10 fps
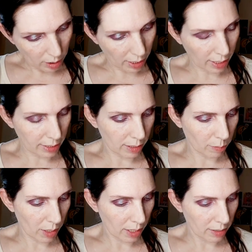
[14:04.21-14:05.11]
I guess
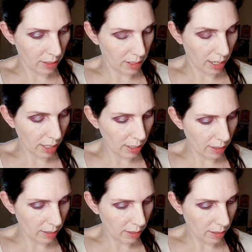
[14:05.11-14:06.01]
as many as it
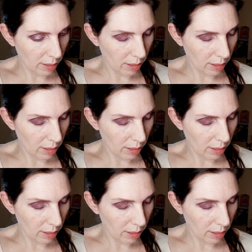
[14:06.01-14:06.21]
takes.